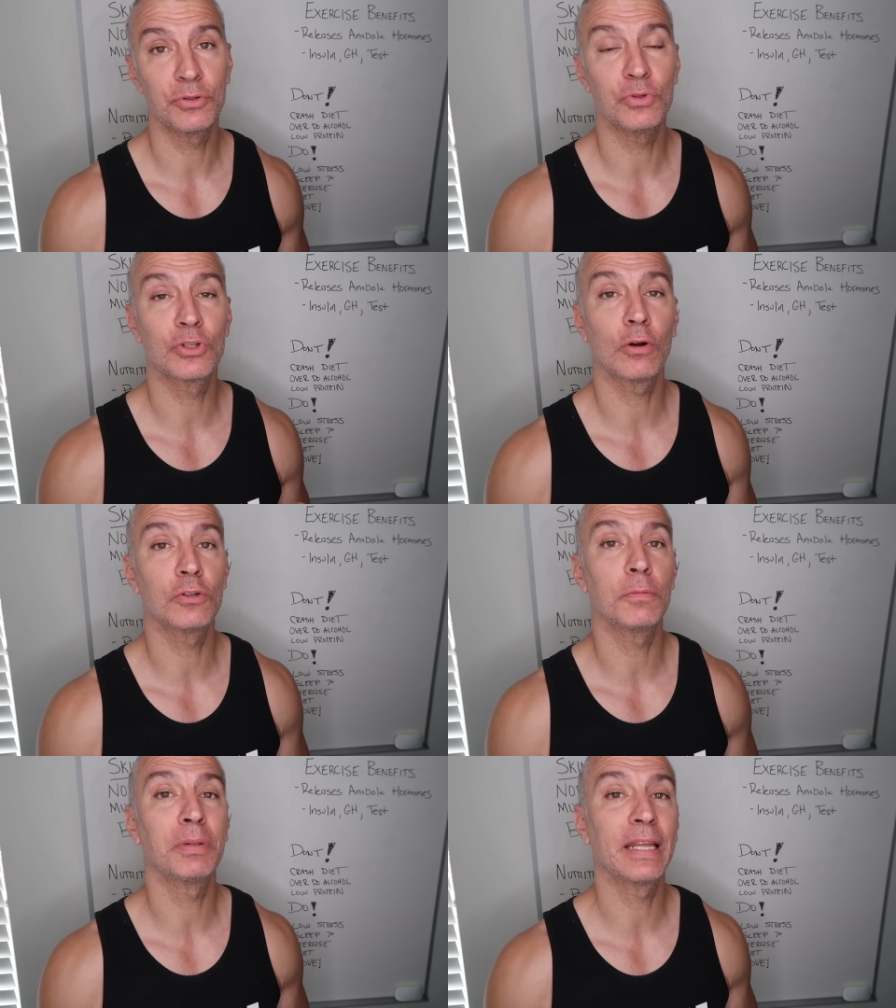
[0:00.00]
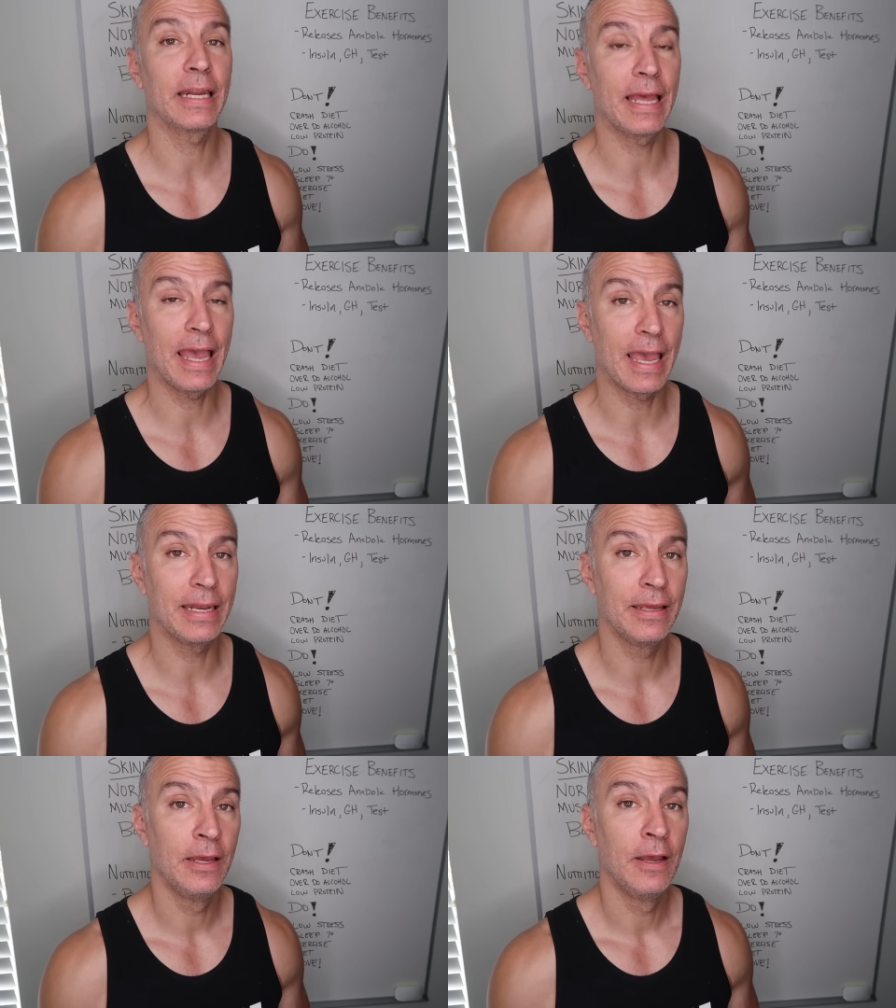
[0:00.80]
You start to plan
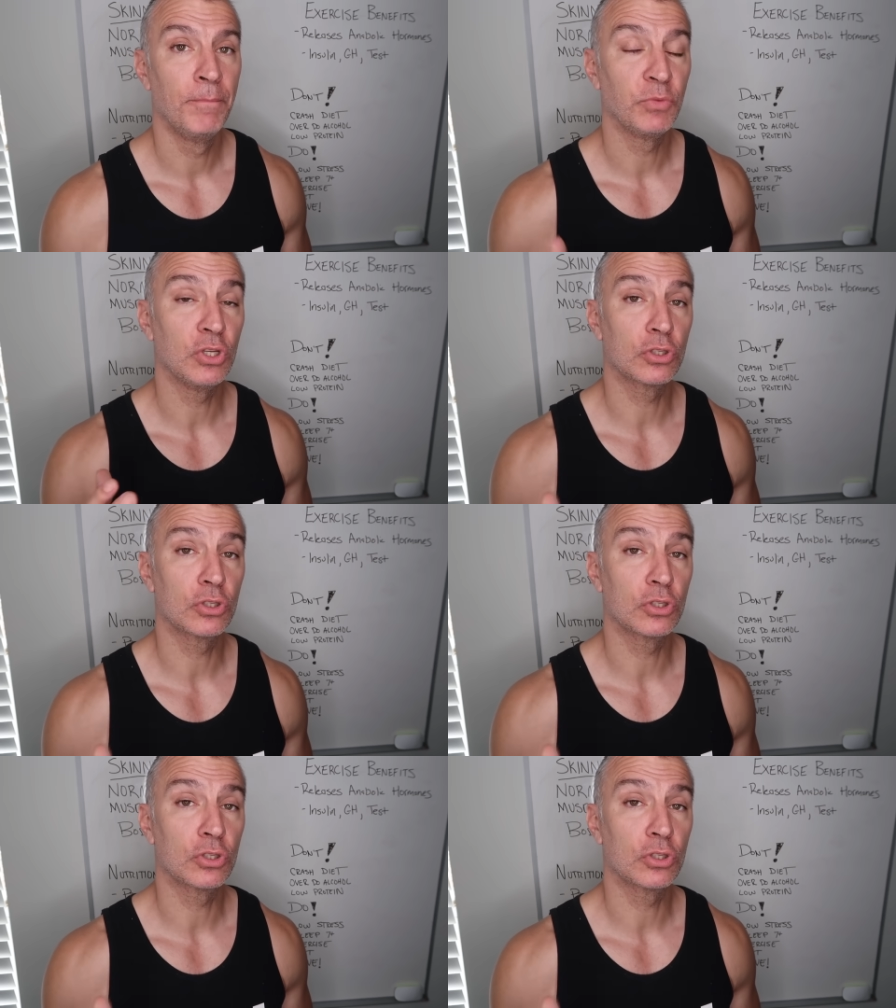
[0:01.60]
ahead, you